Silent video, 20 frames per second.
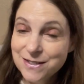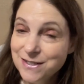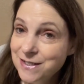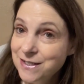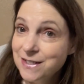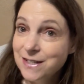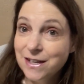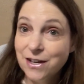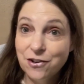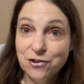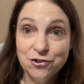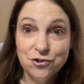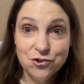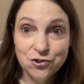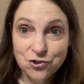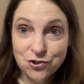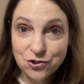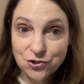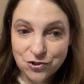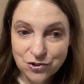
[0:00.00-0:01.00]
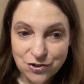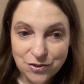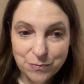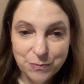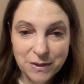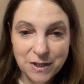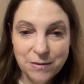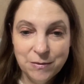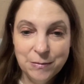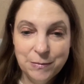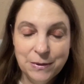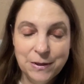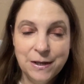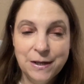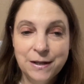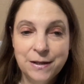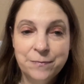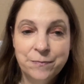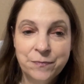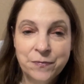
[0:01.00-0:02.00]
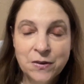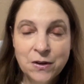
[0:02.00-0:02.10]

He's like, are you sure? Blah, blah, blah.